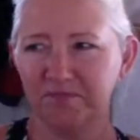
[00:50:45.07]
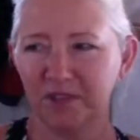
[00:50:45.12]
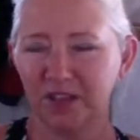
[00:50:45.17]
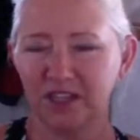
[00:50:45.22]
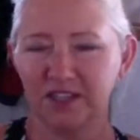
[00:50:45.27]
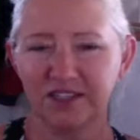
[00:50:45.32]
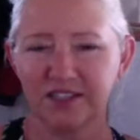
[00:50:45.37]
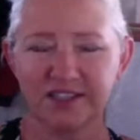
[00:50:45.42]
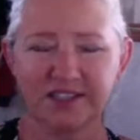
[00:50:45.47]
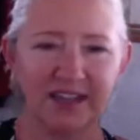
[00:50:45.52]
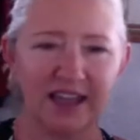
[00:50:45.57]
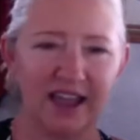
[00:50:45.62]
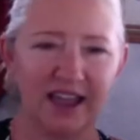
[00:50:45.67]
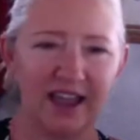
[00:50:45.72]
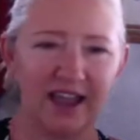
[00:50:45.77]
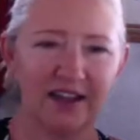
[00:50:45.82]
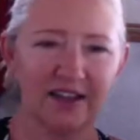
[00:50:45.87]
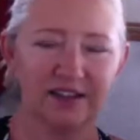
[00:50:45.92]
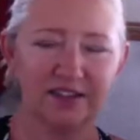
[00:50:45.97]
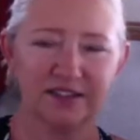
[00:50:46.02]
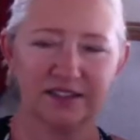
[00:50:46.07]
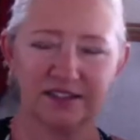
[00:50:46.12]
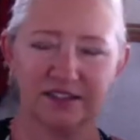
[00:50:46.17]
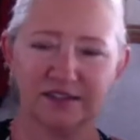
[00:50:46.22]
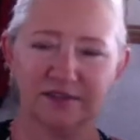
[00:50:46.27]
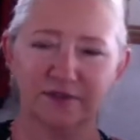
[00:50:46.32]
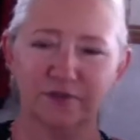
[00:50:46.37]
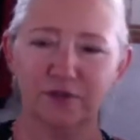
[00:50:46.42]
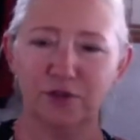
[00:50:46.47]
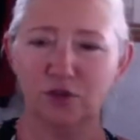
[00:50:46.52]
snacks
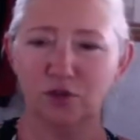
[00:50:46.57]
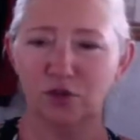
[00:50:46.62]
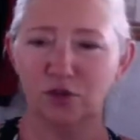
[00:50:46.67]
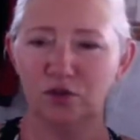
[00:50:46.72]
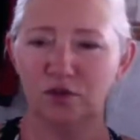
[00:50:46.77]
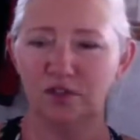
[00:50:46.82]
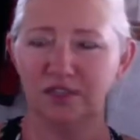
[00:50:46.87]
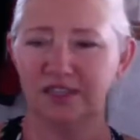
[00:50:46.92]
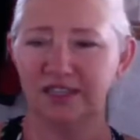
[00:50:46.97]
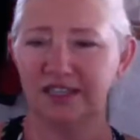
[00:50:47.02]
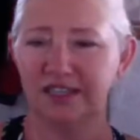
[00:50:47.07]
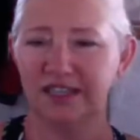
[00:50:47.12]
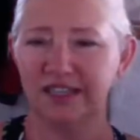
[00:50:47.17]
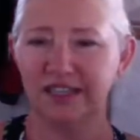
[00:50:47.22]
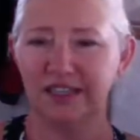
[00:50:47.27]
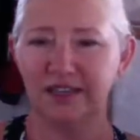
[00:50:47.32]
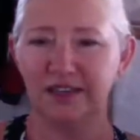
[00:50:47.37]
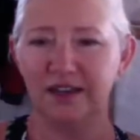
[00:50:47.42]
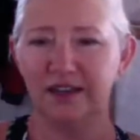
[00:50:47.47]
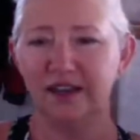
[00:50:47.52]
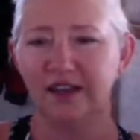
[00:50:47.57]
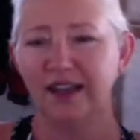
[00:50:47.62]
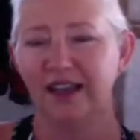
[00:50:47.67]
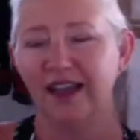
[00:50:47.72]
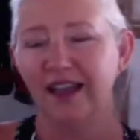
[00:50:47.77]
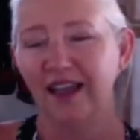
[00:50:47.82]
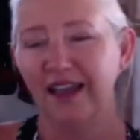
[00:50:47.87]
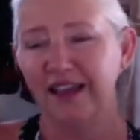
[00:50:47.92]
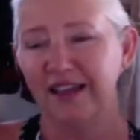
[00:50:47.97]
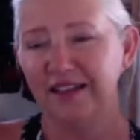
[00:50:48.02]
and foods to eat.
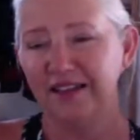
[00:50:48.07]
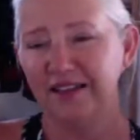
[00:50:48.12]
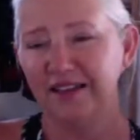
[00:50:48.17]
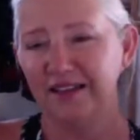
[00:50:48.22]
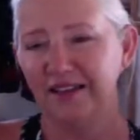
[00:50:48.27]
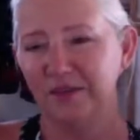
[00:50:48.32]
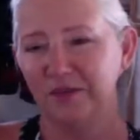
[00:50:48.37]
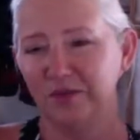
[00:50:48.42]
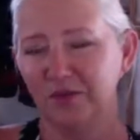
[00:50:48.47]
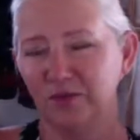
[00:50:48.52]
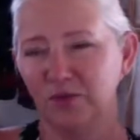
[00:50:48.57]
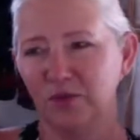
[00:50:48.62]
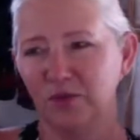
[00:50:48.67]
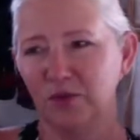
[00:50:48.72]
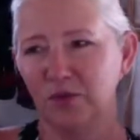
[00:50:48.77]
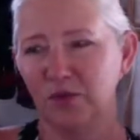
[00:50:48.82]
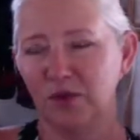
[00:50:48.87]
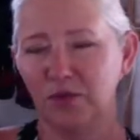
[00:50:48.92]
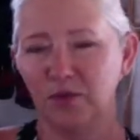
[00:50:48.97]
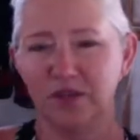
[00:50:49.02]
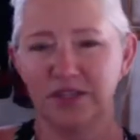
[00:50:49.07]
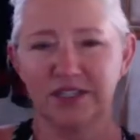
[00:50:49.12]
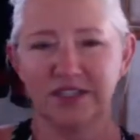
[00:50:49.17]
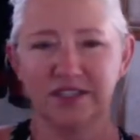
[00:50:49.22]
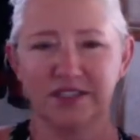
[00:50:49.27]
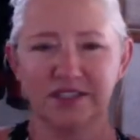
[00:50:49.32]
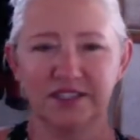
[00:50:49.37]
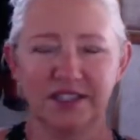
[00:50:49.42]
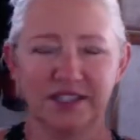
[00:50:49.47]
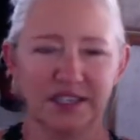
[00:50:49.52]
And when we went
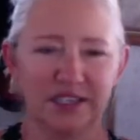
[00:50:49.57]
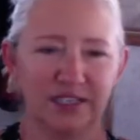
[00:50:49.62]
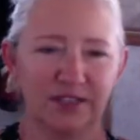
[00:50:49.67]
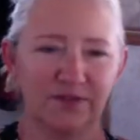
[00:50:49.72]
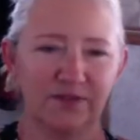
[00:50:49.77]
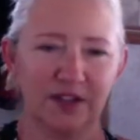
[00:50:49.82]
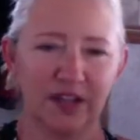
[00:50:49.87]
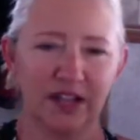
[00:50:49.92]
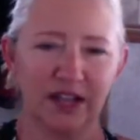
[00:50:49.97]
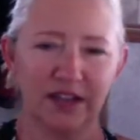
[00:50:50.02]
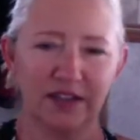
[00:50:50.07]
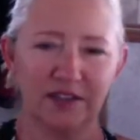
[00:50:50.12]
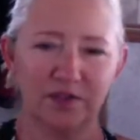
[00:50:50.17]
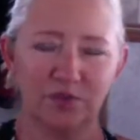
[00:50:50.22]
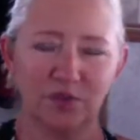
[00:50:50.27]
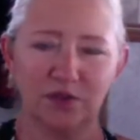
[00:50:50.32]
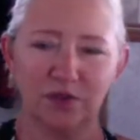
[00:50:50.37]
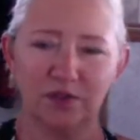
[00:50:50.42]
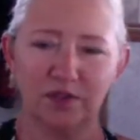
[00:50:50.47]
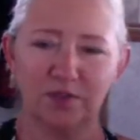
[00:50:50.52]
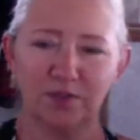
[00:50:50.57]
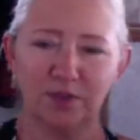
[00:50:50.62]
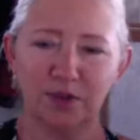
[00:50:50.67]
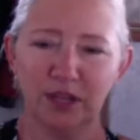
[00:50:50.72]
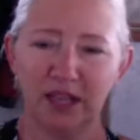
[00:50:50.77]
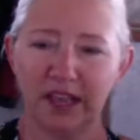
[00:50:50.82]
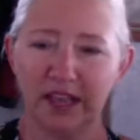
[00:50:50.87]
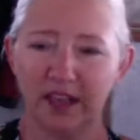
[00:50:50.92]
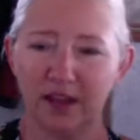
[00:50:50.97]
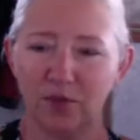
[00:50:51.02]
to Six Flags, we would
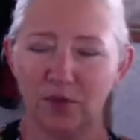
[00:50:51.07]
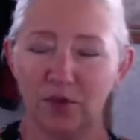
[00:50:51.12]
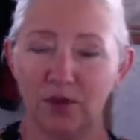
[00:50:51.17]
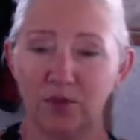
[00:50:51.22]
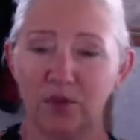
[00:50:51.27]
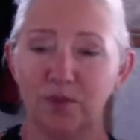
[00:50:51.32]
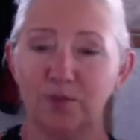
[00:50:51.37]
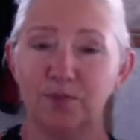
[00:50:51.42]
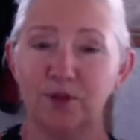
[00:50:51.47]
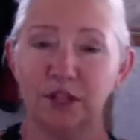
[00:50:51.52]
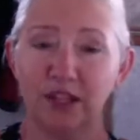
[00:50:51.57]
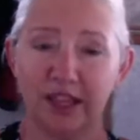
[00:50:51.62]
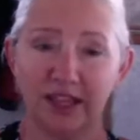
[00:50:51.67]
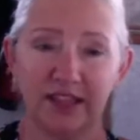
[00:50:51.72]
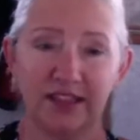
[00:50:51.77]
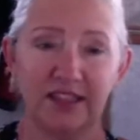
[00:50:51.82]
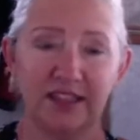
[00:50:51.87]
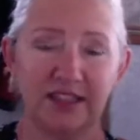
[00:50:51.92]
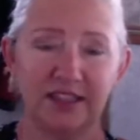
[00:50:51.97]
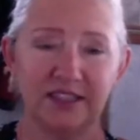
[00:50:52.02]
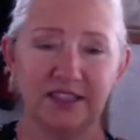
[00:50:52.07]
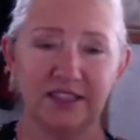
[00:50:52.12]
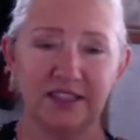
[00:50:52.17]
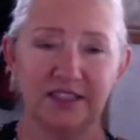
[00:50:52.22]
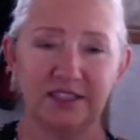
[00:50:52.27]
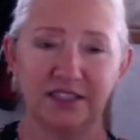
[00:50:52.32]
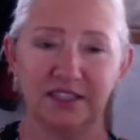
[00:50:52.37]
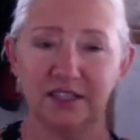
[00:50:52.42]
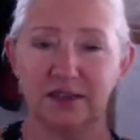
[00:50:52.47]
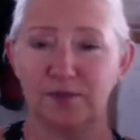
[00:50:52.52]
plan these
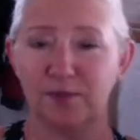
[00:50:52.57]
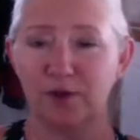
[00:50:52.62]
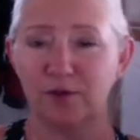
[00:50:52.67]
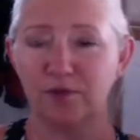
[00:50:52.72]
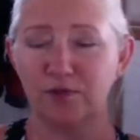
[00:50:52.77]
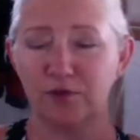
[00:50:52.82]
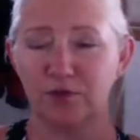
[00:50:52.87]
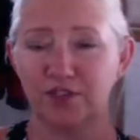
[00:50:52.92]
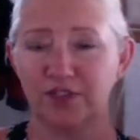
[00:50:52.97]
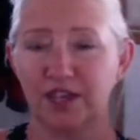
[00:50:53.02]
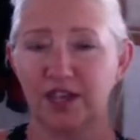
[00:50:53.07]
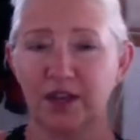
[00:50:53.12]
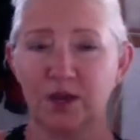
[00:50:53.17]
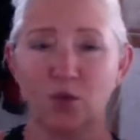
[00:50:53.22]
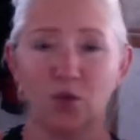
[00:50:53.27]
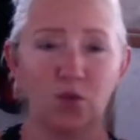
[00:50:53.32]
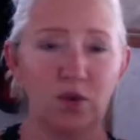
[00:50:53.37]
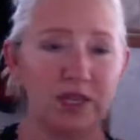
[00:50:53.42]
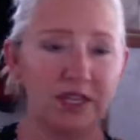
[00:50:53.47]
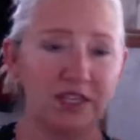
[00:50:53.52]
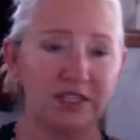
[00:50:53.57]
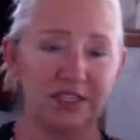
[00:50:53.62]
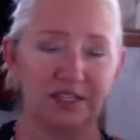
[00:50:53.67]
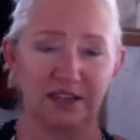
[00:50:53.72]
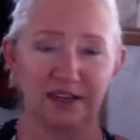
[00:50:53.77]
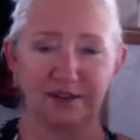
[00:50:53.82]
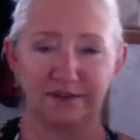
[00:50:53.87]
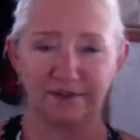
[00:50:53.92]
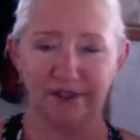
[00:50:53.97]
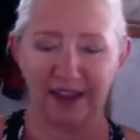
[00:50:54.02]
sleepovers like weeks in
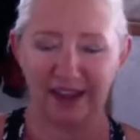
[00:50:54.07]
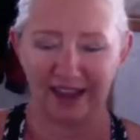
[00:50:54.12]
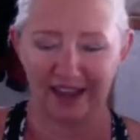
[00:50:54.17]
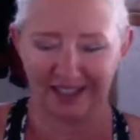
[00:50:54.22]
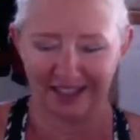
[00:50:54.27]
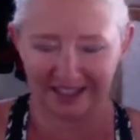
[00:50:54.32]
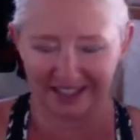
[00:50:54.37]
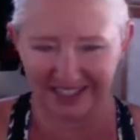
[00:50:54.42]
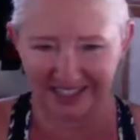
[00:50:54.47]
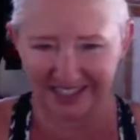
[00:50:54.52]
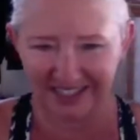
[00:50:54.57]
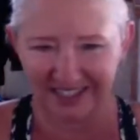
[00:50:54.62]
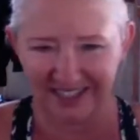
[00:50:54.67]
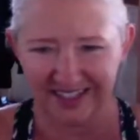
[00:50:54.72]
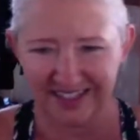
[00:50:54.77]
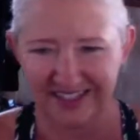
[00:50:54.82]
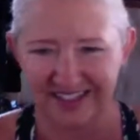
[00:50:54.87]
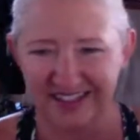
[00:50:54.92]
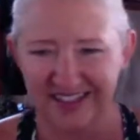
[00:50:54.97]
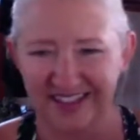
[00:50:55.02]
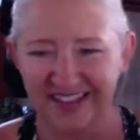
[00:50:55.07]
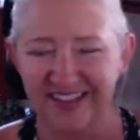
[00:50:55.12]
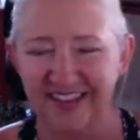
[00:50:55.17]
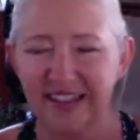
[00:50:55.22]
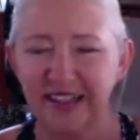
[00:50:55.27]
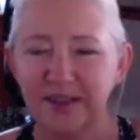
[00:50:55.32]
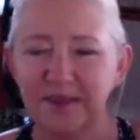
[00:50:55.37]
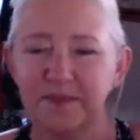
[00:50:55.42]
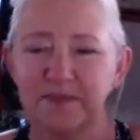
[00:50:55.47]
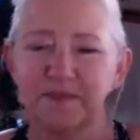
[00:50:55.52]
advance.
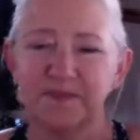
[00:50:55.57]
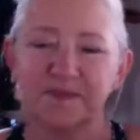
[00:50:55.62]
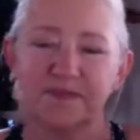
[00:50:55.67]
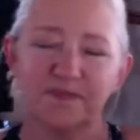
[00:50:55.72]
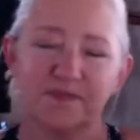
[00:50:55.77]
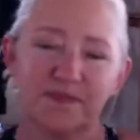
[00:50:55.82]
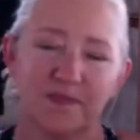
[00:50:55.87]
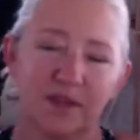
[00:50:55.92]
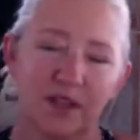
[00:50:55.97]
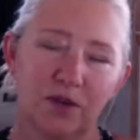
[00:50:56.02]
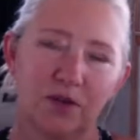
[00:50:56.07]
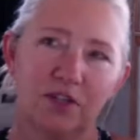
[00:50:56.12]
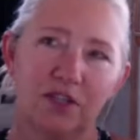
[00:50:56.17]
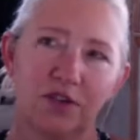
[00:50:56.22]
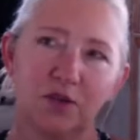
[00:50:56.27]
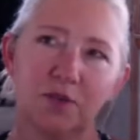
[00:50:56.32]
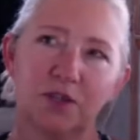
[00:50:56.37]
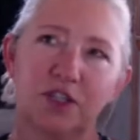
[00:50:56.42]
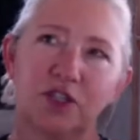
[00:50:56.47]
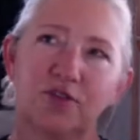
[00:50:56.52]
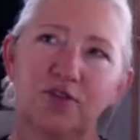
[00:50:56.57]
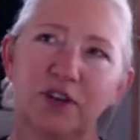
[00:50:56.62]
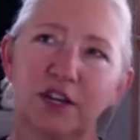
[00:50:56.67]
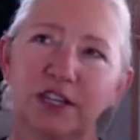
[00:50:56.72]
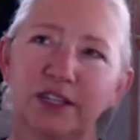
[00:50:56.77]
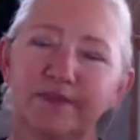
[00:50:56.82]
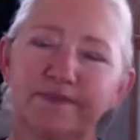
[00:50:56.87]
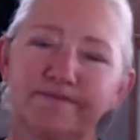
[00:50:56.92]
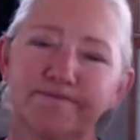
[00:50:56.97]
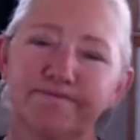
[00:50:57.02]
It was so much
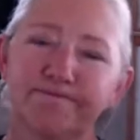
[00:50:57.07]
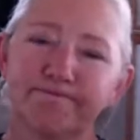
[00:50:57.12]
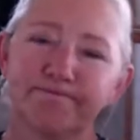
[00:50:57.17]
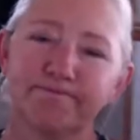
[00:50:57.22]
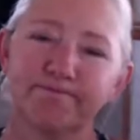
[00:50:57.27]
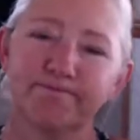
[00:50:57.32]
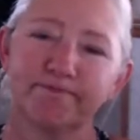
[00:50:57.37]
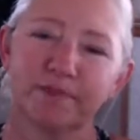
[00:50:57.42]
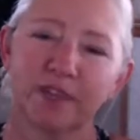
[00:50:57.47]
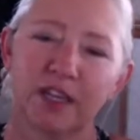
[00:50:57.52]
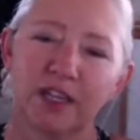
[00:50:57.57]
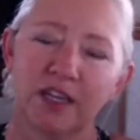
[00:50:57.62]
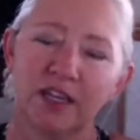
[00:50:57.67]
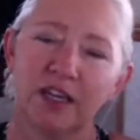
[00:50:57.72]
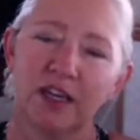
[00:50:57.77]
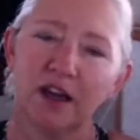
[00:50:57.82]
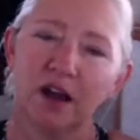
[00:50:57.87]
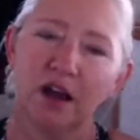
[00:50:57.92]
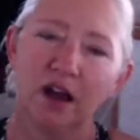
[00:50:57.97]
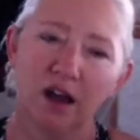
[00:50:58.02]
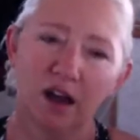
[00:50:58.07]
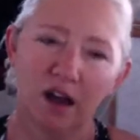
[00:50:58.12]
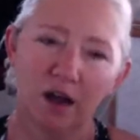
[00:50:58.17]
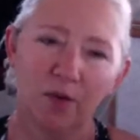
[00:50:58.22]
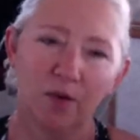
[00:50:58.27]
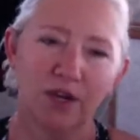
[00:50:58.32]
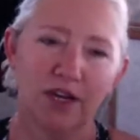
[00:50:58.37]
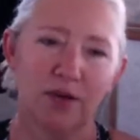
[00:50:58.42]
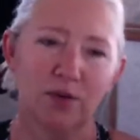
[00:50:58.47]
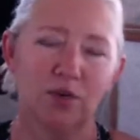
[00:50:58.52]
fun.
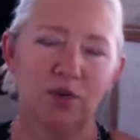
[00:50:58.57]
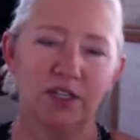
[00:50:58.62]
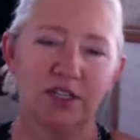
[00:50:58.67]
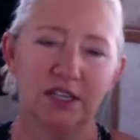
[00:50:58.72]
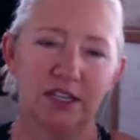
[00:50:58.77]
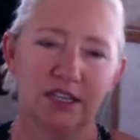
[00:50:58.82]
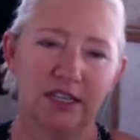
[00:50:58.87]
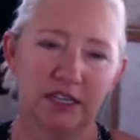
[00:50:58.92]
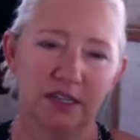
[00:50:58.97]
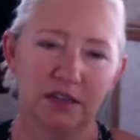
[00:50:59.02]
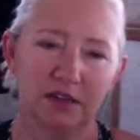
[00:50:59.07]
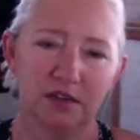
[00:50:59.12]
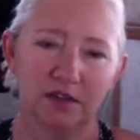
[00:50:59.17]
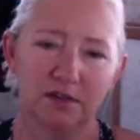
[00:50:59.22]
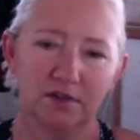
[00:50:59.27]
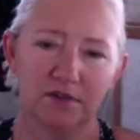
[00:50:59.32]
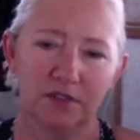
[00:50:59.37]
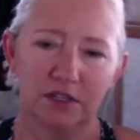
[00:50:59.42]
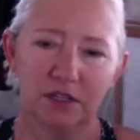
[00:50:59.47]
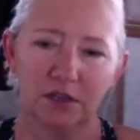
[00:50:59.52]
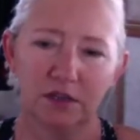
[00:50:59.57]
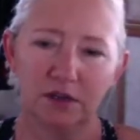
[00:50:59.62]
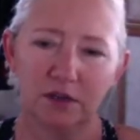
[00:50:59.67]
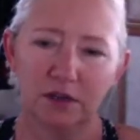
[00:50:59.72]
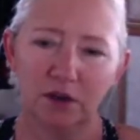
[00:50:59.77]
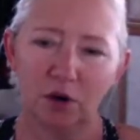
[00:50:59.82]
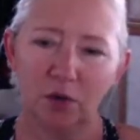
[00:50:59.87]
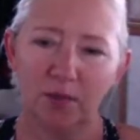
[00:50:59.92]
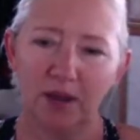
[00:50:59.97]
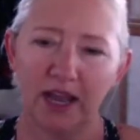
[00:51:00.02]
What I wouldn't give to
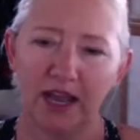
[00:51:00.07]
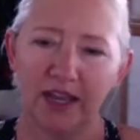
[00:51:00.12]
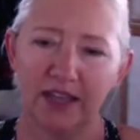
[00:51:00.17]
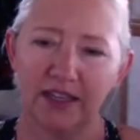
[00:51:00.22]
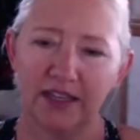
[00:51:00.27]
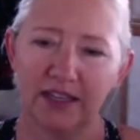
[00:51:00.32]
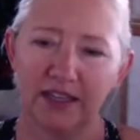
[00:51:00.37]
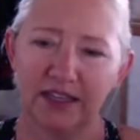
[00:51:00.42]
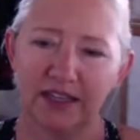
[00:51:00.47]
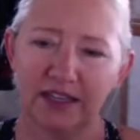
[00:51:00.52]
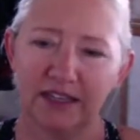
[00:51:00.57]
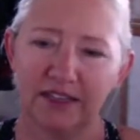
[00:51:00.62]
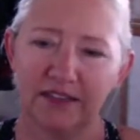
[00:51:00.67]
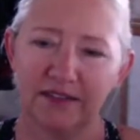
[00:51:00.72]
go back and